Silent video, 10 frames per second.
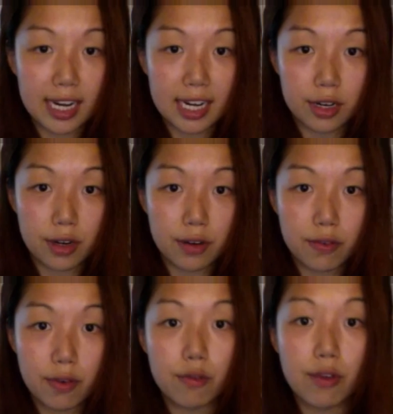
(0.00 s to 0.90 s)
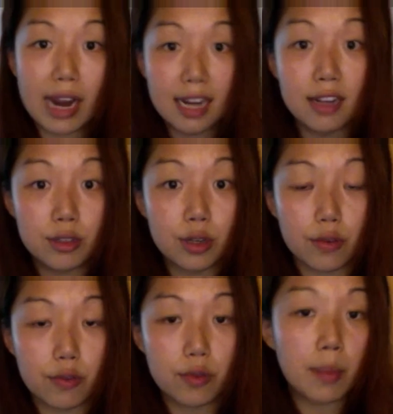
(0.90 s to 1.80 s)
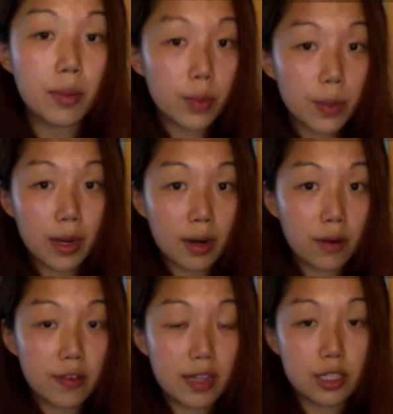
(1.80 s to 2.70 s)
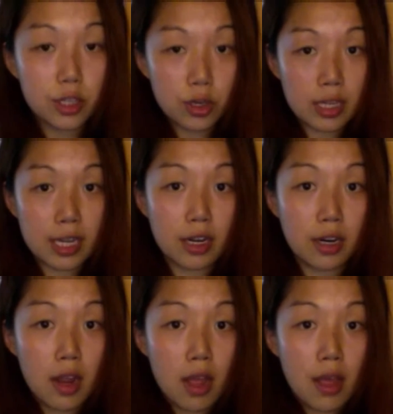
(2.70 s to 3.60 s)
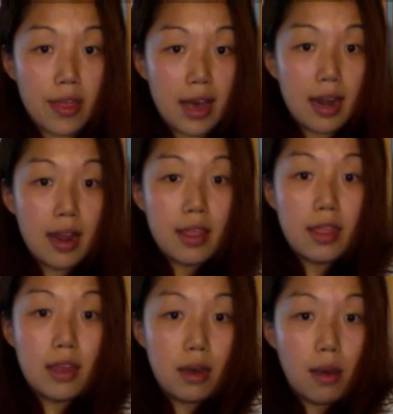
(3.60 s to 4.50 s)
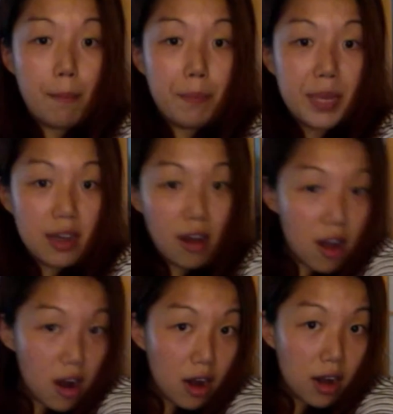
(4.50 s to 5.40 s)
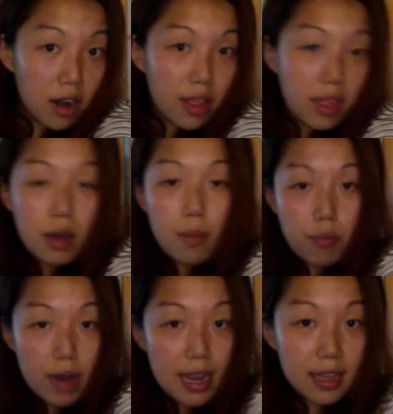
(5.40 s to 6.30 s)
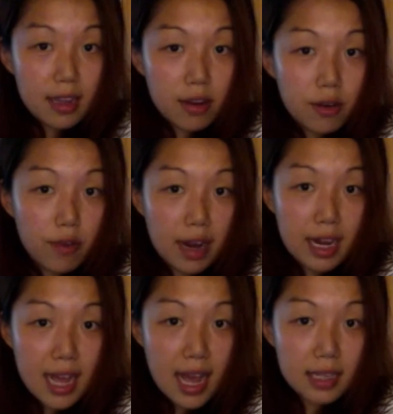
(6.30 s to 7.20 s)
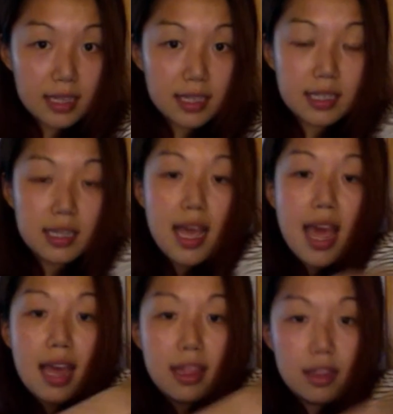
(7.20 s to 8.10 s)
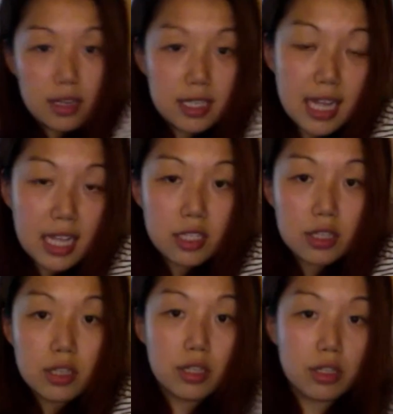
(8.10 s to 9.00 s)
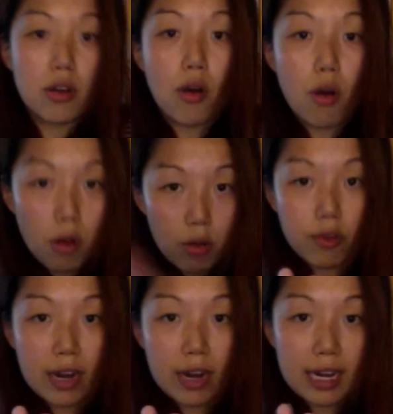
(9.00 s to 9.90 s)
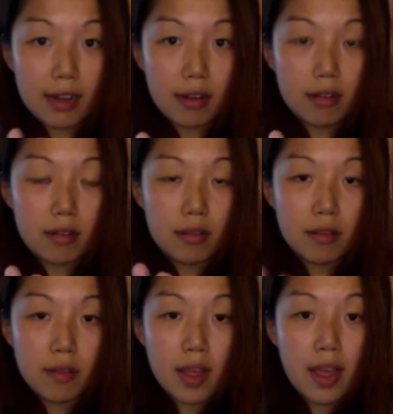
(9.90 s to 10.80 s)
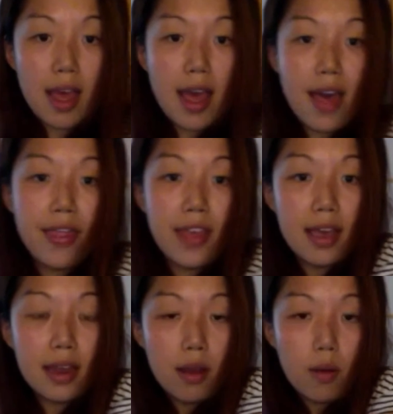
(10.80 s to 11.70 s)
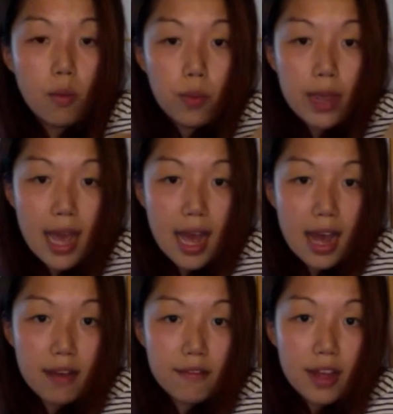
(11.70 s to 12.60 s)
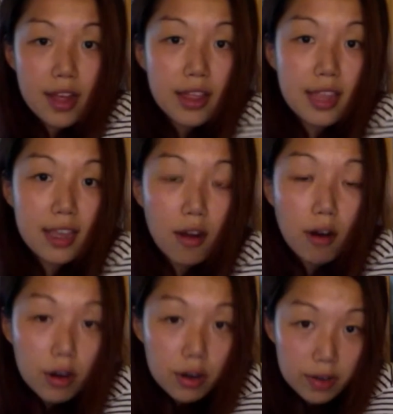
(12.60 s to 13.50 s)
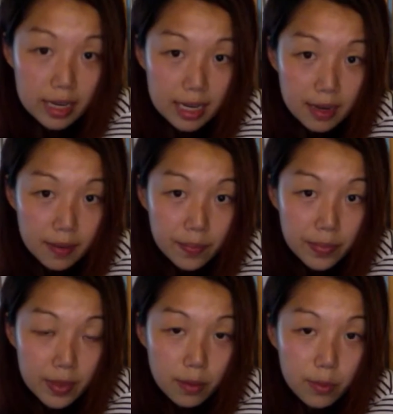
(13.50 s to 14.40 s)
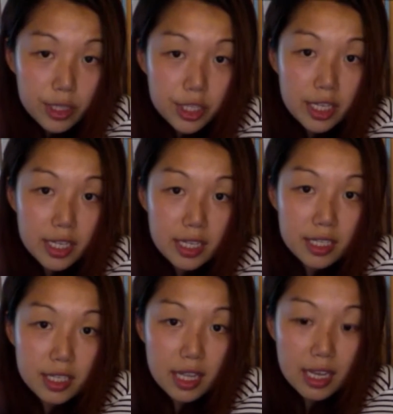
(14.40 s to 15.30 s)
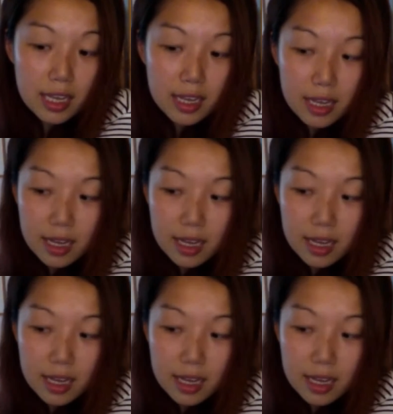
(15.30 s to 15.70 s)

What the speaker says: nerve. Radial nerve. Remember we went over this earlier, that the BR, the brachioradialis, and the extensors, all radial. And then we have the artery, which is the